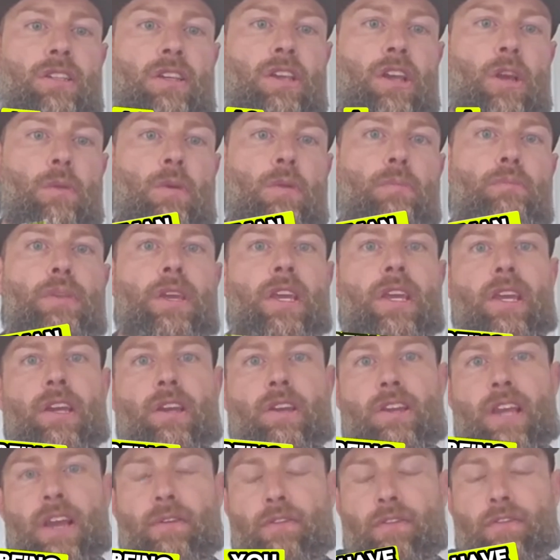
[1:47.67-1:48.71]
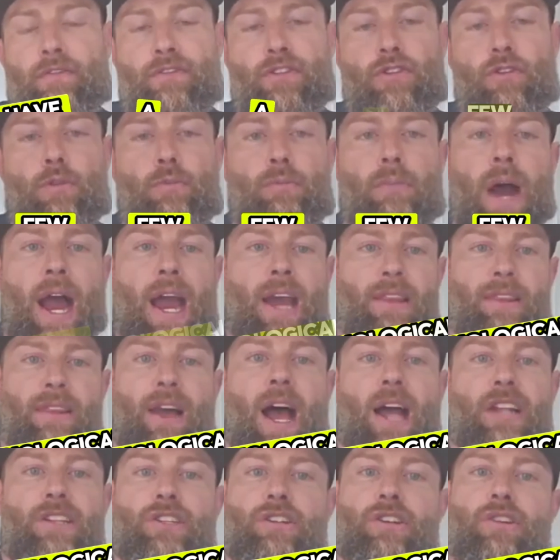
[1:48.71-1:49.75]
human being, you have a few
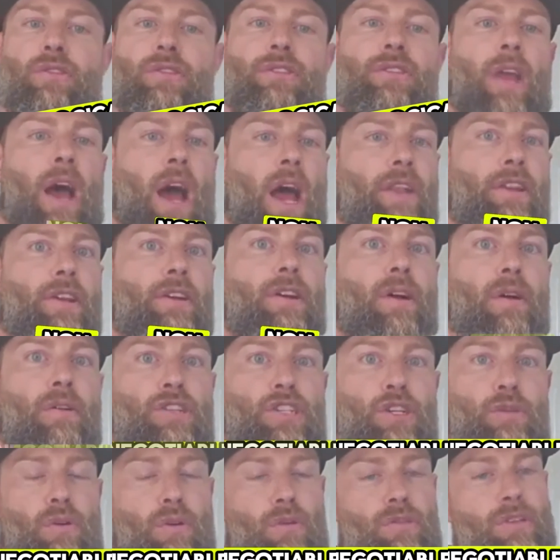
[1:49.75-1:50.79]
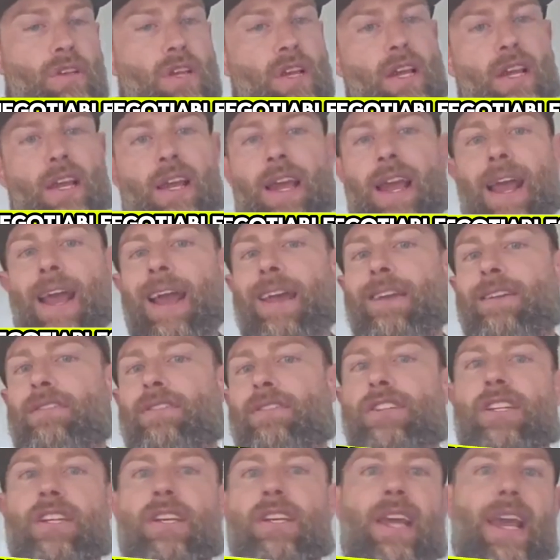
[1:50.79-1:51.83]
biological non-negotiables:
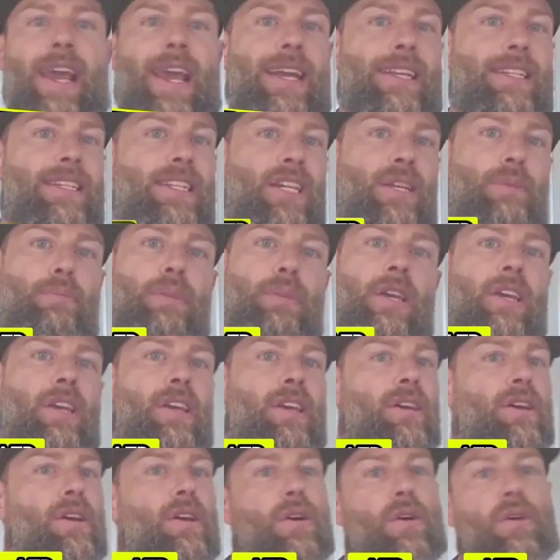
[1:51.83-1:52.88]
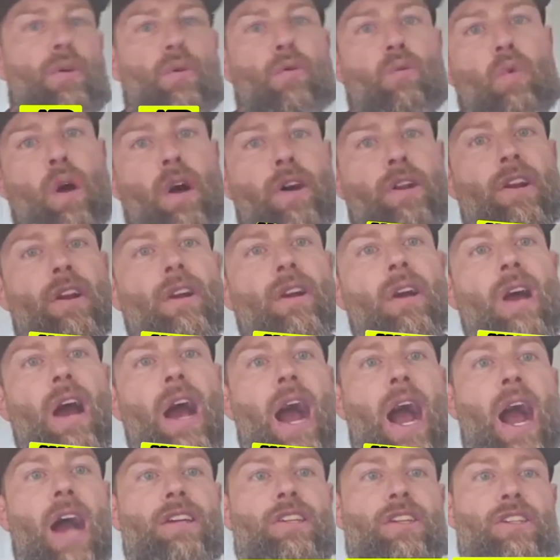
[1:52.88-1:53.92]
energy, ATP, water,
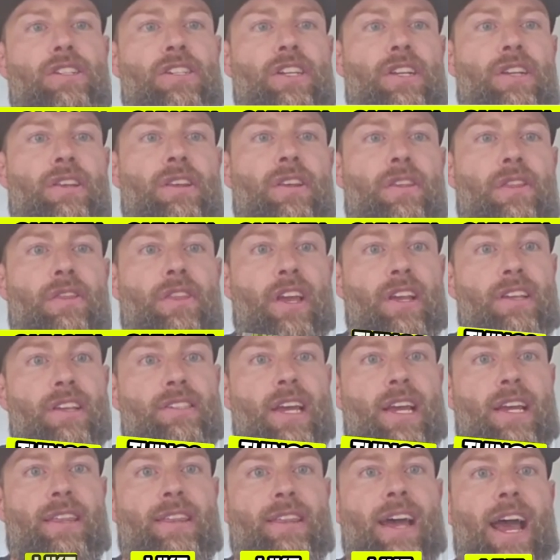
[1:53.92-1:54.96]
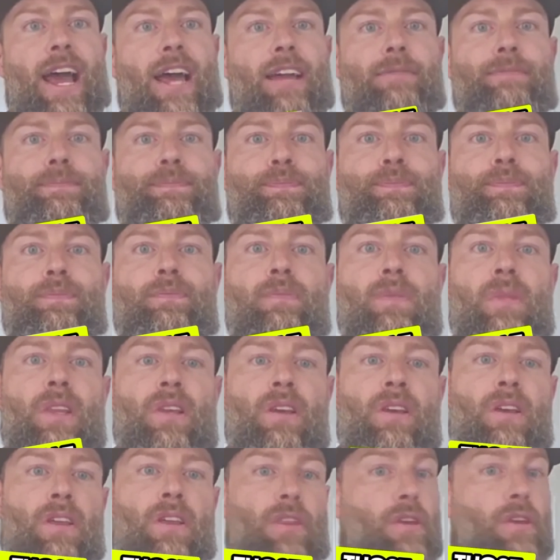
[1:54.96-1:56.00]
oxygen, things like that.
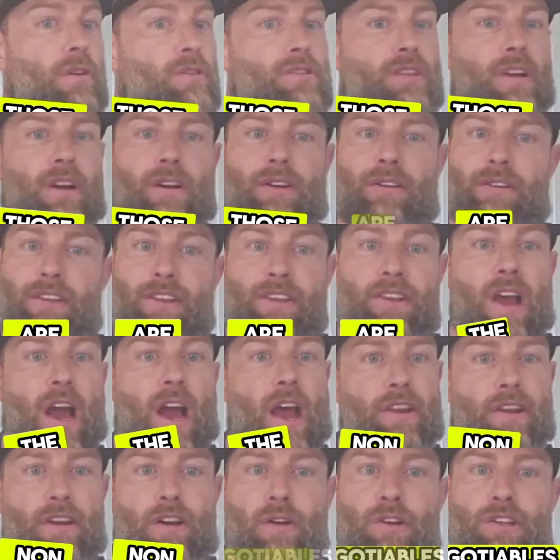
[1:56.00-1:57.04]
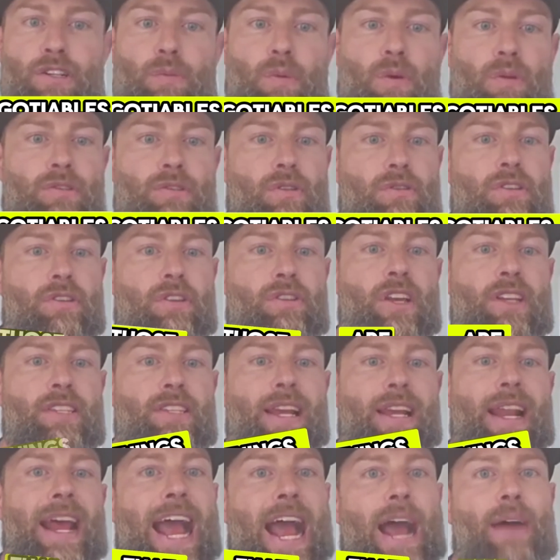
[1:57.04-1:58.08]
Those are the non-negotiables. Those are things
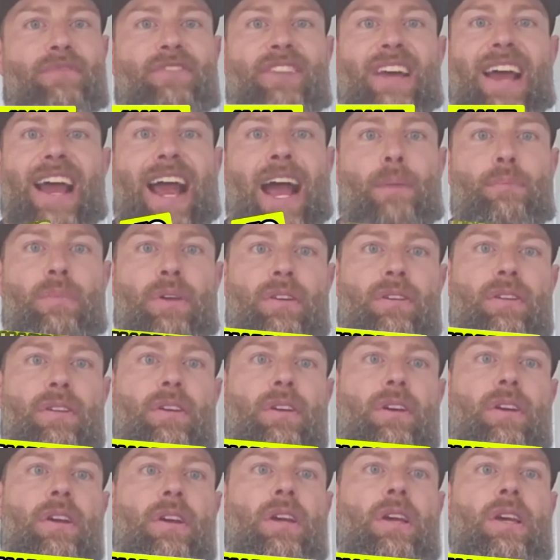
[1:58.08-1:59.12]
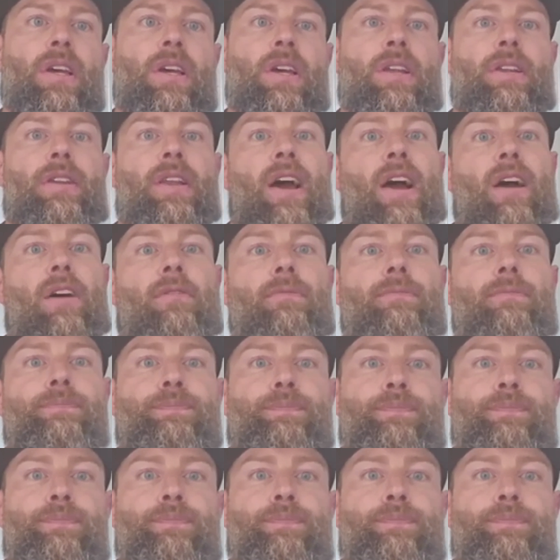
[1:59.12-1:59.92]
that have to happen. Now,